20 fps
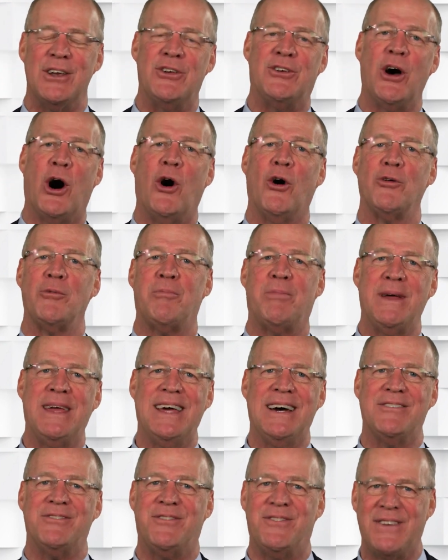Don't
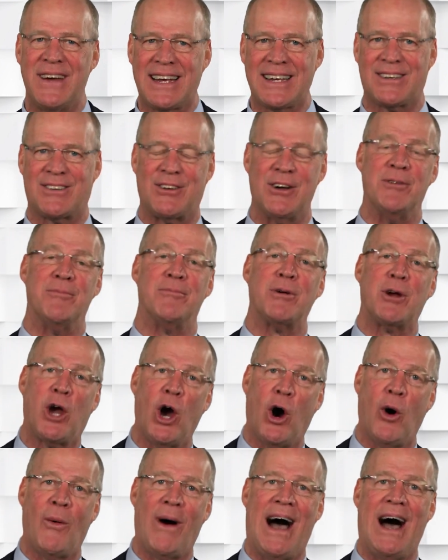be a victim.
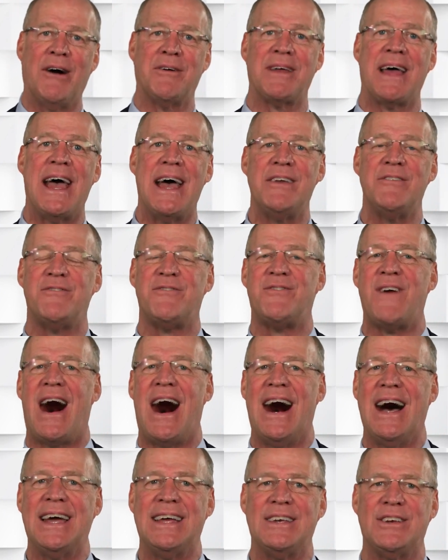Go out and
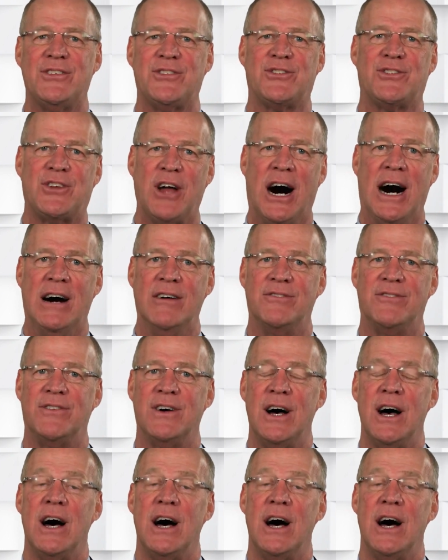find stuff.